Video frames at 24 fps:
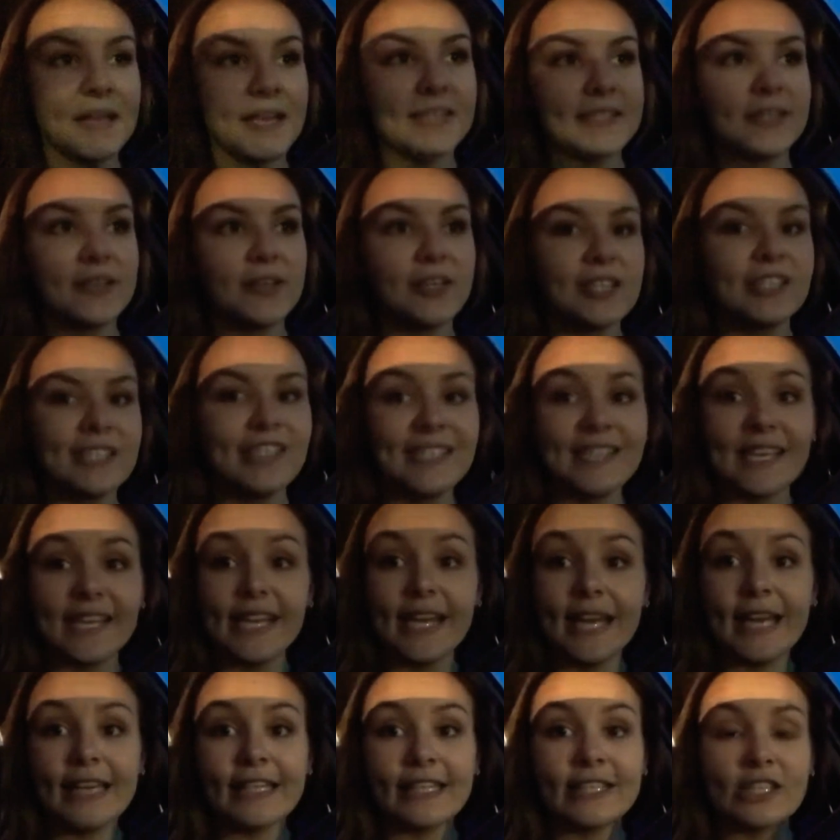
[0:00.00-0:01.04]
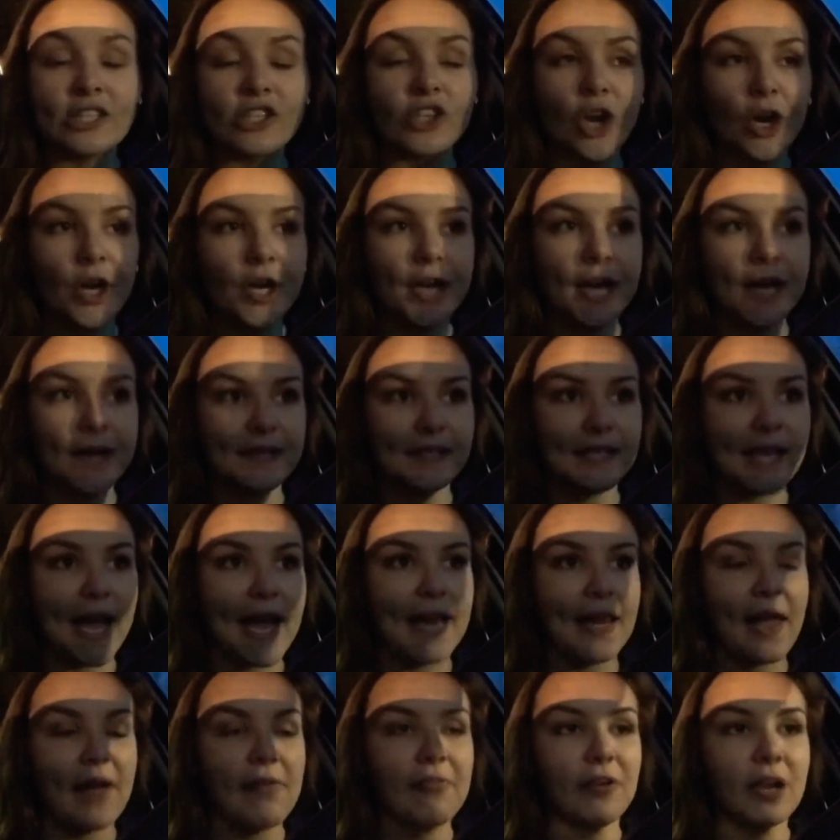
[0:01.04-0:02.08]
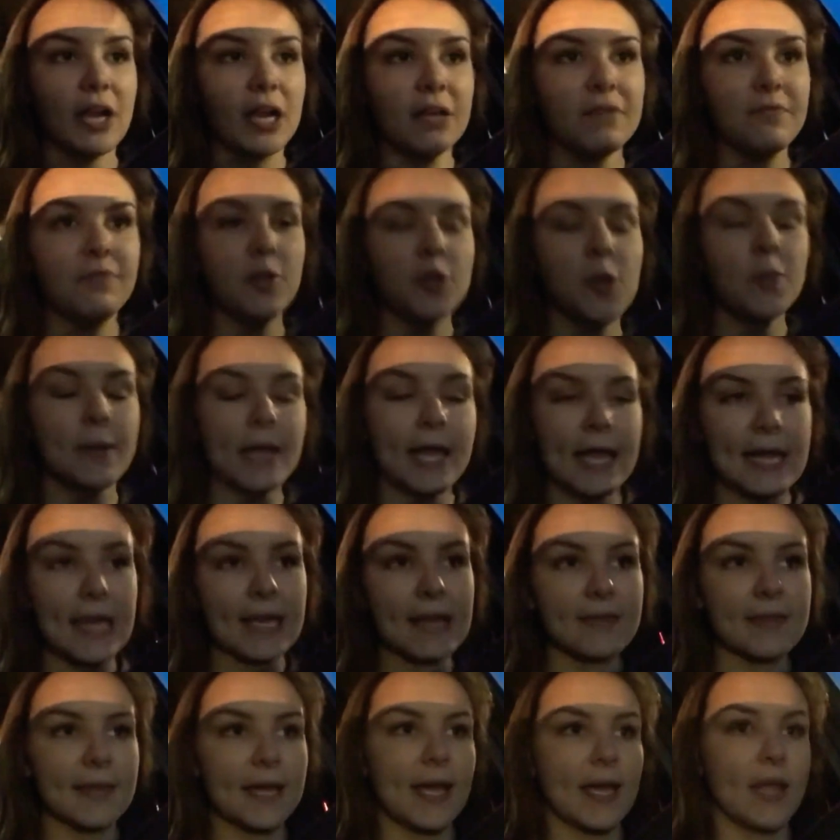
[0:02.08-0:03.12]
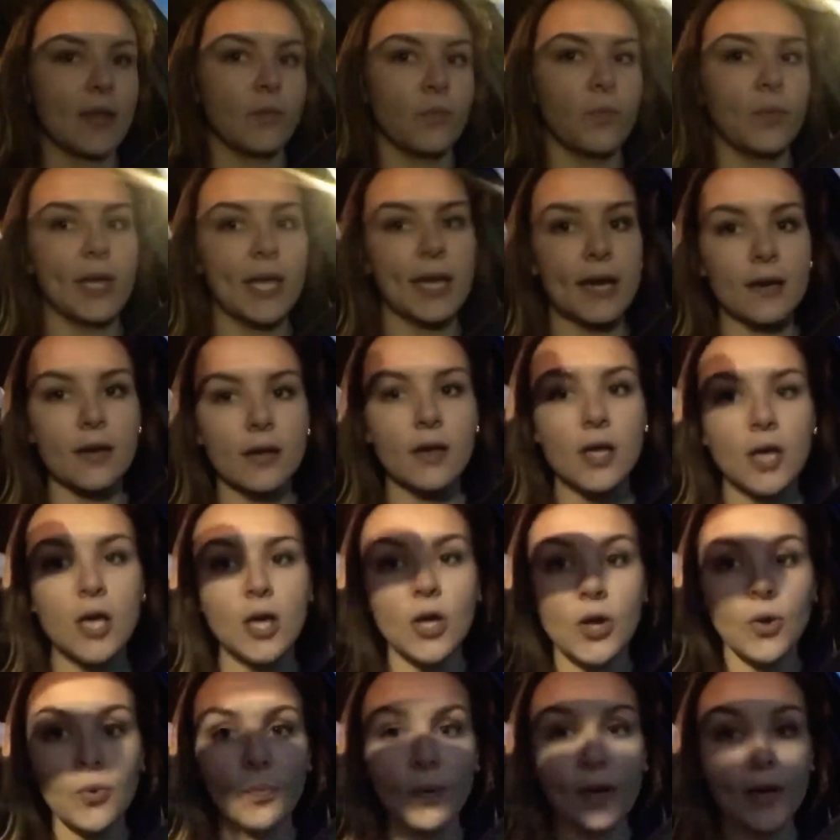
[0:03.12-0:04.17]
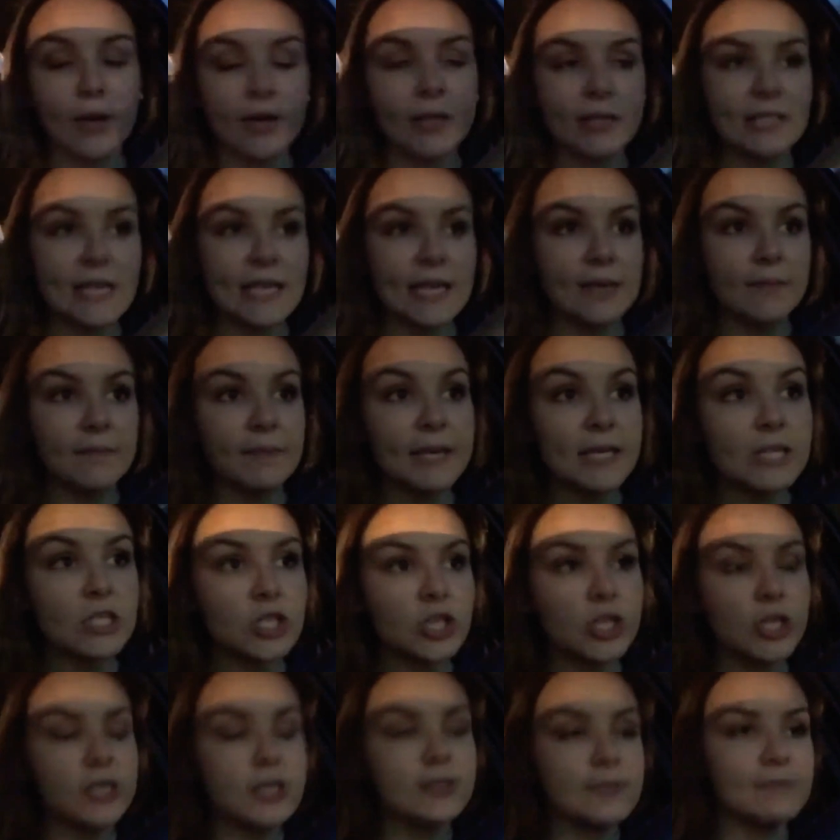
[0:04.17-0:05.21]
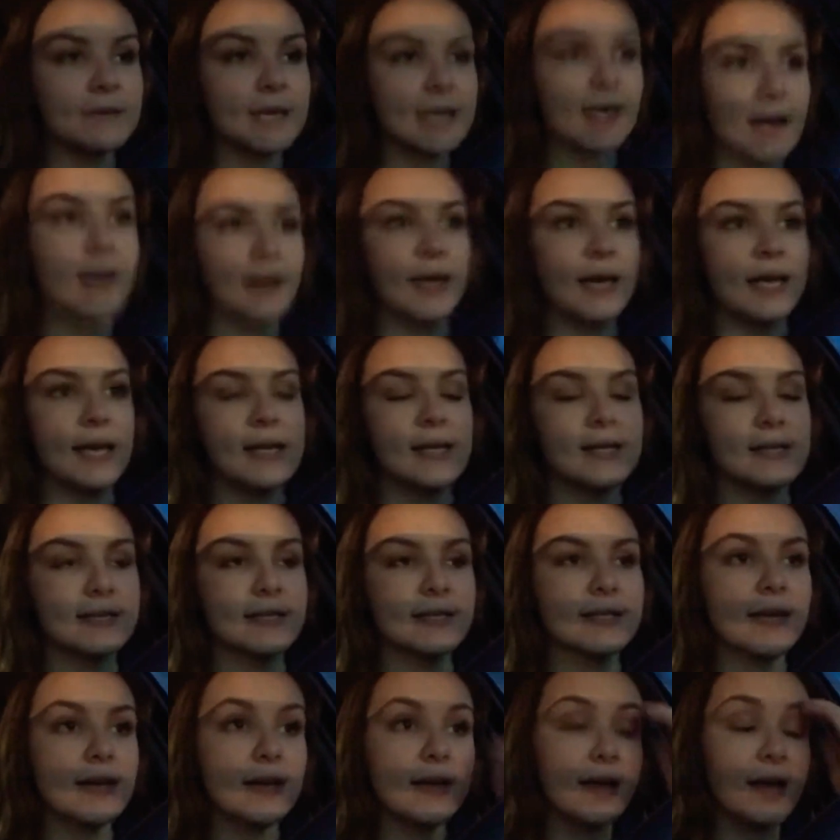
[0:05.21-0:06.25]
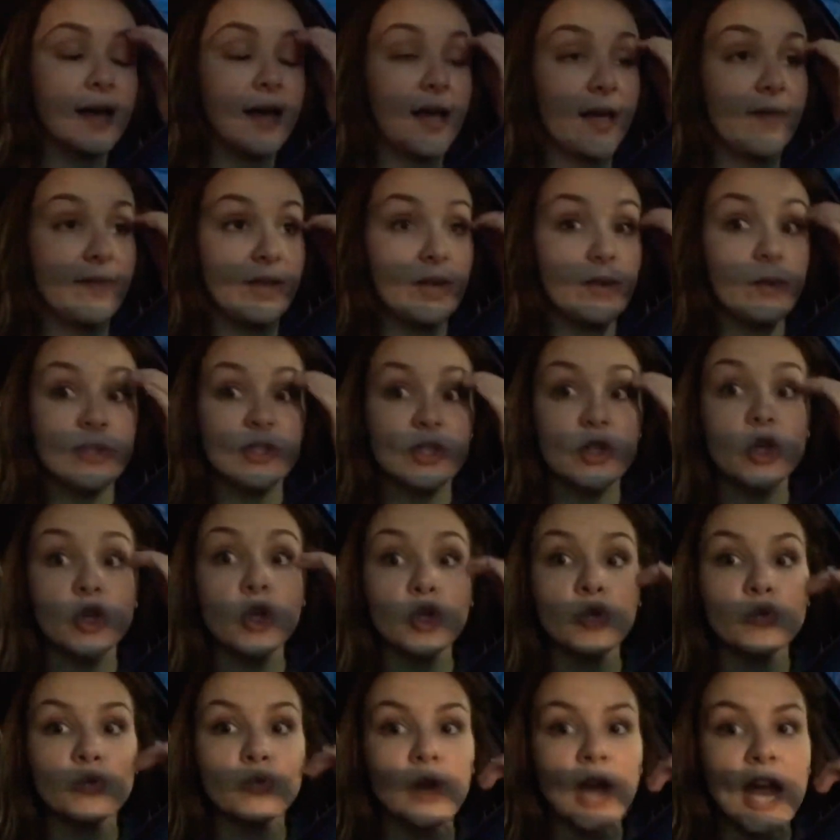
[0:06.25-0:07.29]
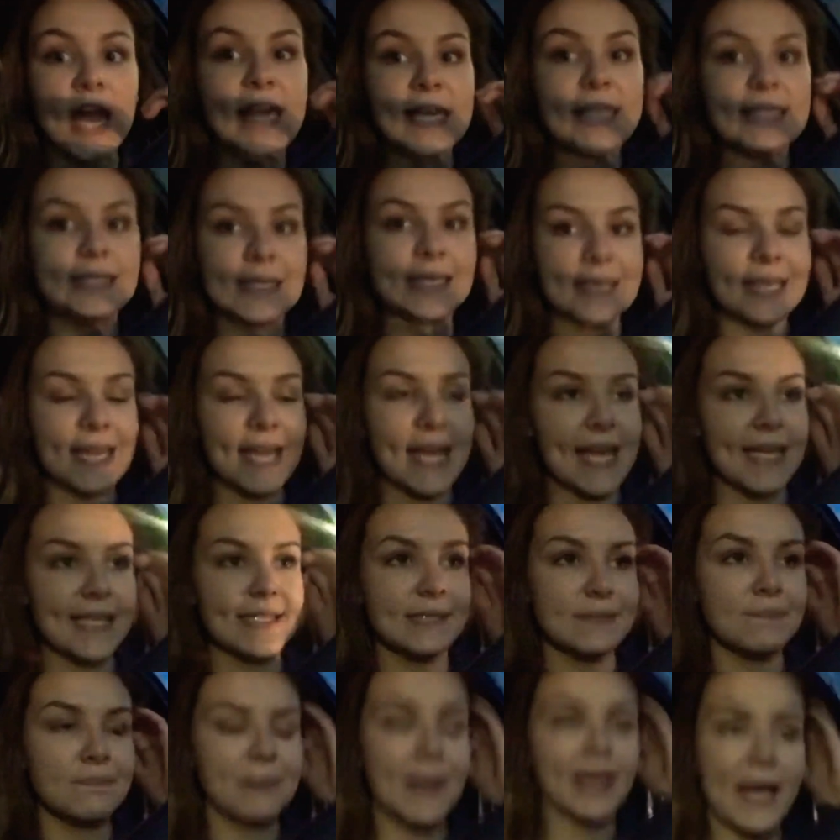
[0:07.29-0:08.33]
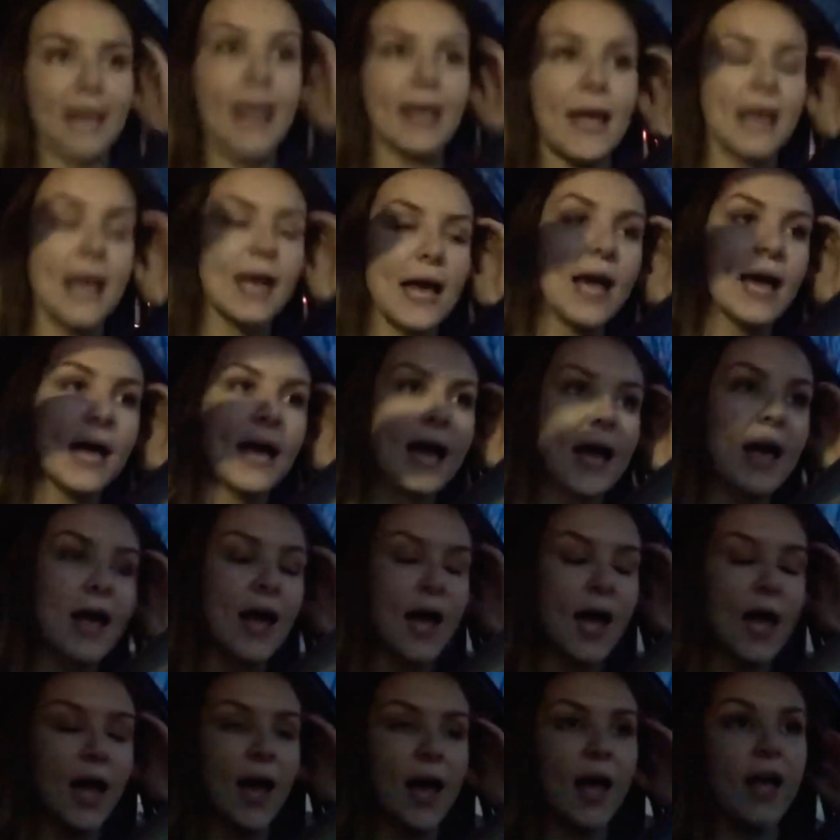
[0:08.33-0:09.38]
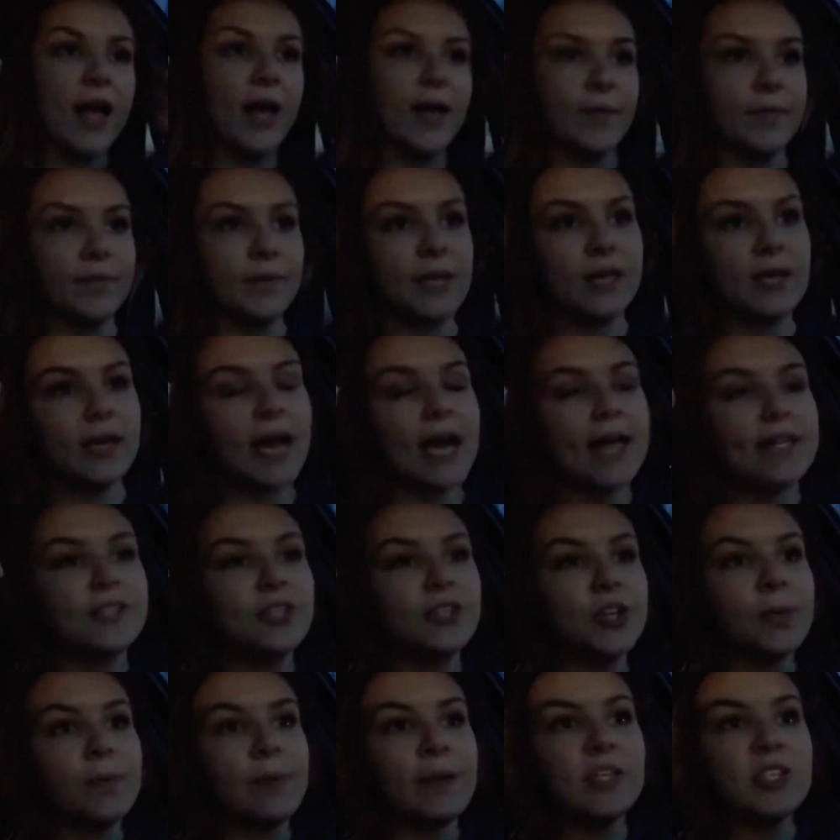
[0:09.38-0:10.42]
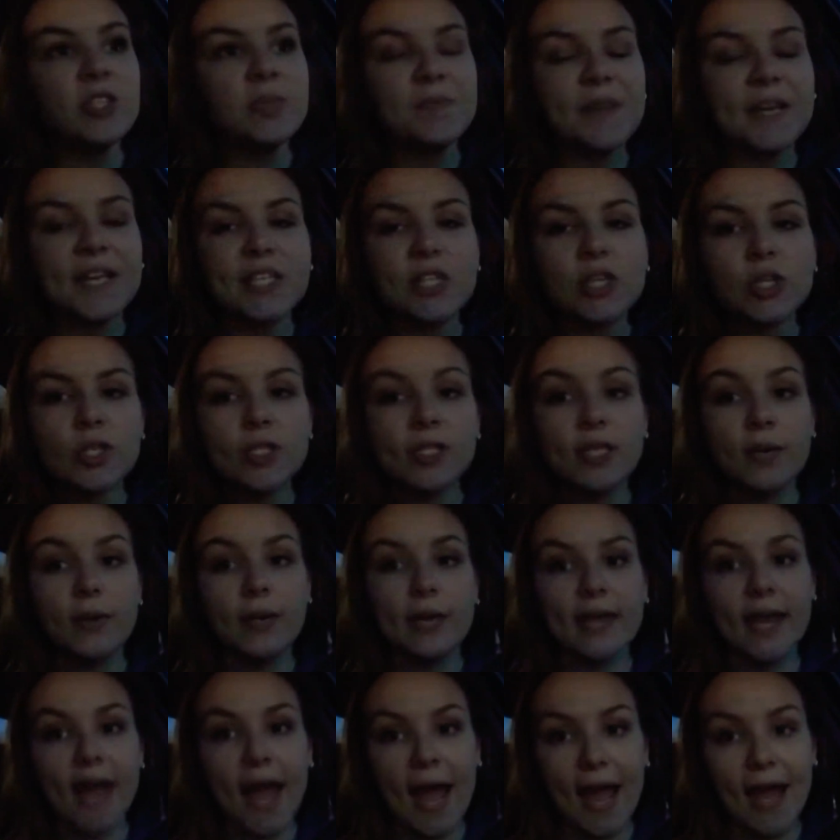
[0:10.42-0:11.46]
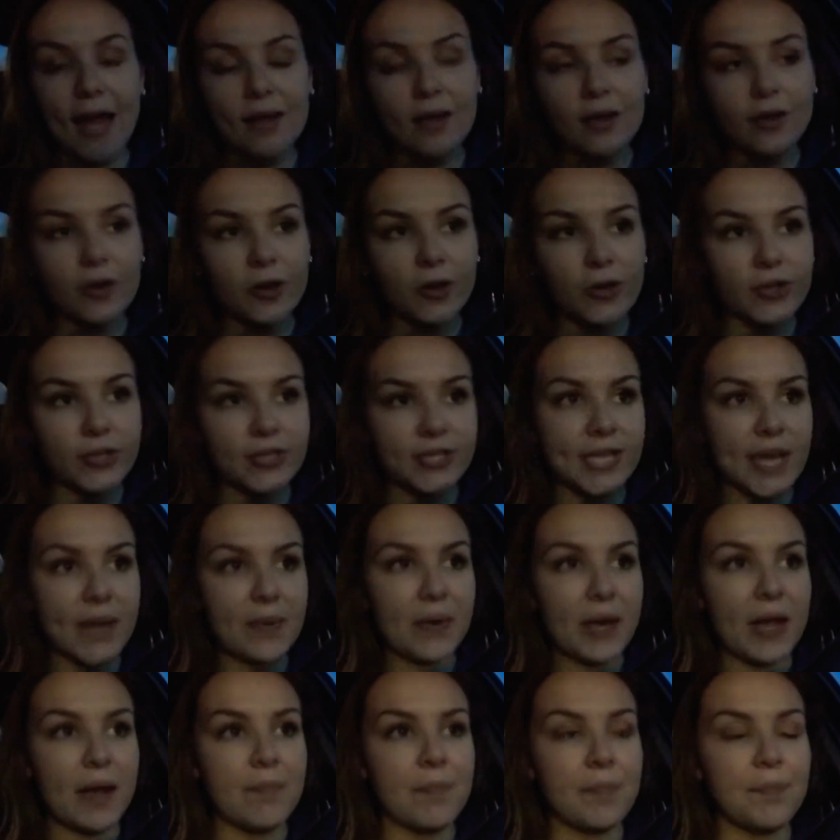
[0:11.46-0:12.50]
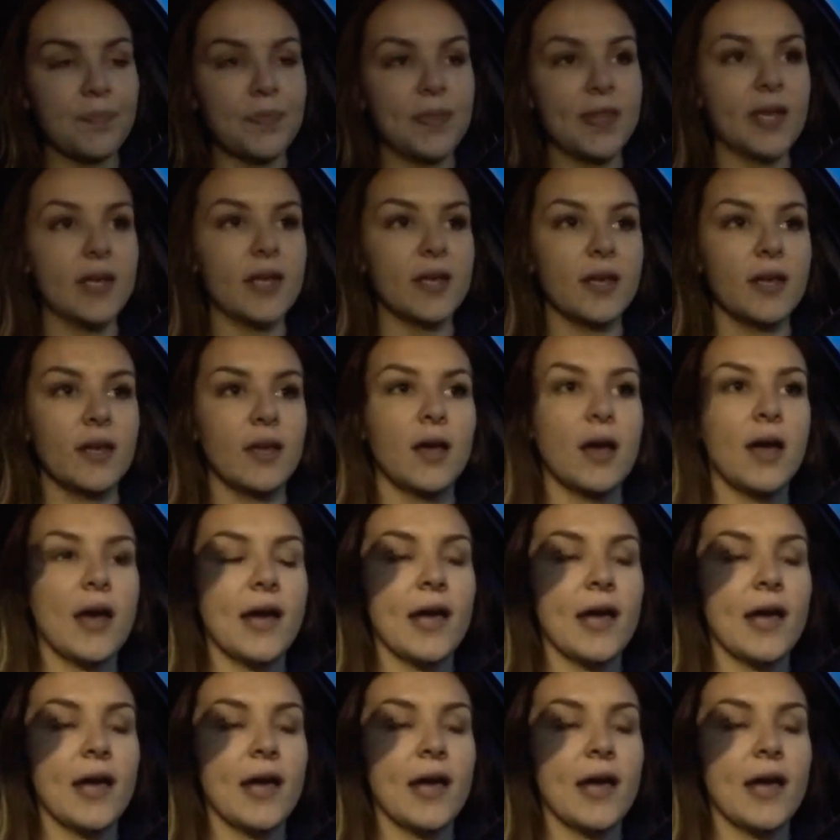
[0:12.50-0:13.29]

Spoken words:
As you can see, and it's dark outside. I forgot to film anything when we were taking pictures because it was craziness. But I took a bunch of pictures. There were 9 girls that were at the